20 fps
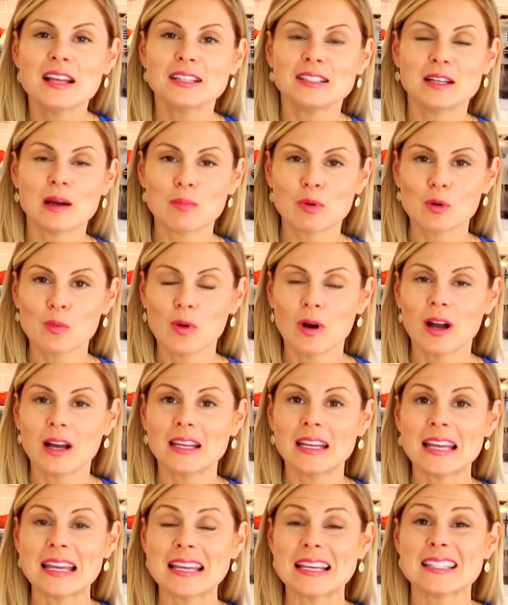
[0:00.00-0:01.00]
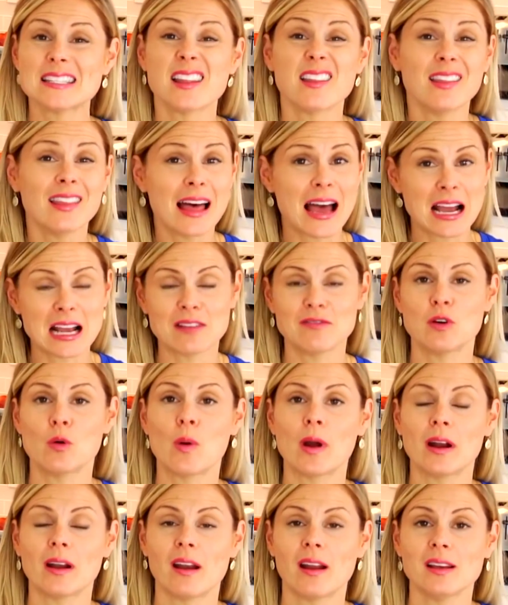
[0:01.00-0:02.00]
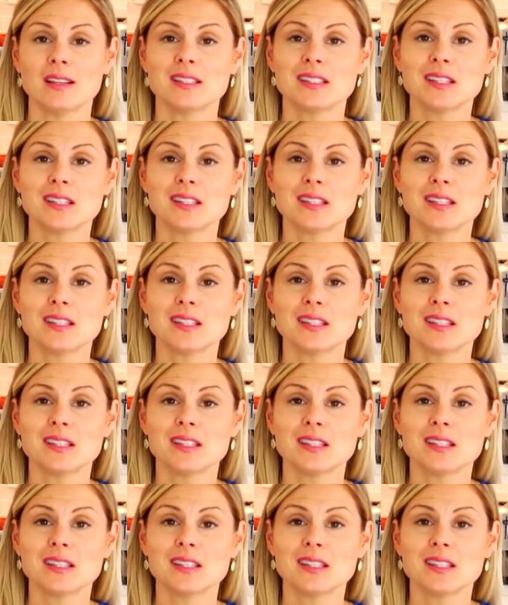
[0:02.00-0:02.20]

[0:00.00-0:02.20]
Number one is lack of awareness.